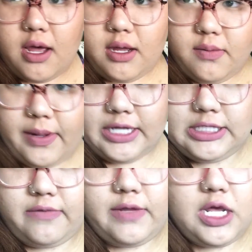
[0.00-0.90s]

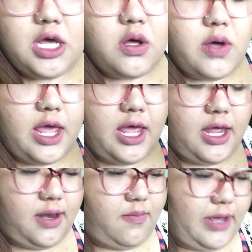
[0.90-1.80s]
unboxing video
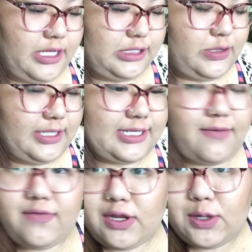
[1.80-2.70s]
and my story
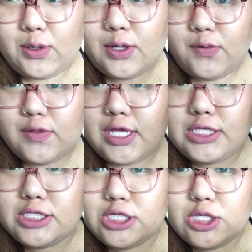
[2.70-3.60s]
time video of
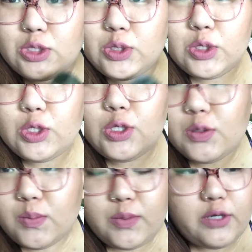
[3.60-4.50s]
these two
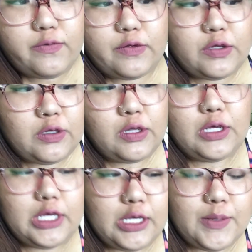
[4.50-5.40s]
beautiful
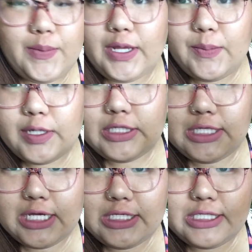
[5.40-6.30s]
Pink
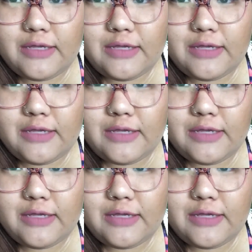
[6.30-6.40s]
Princess